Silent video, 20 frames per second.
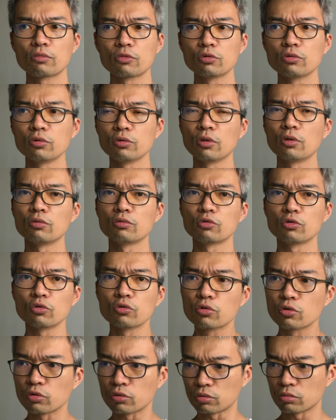
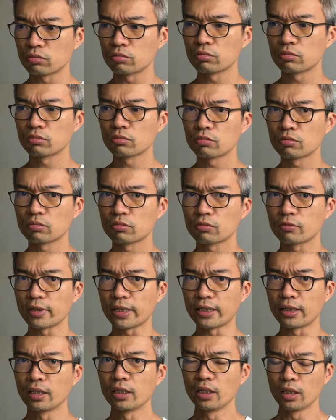2022, right?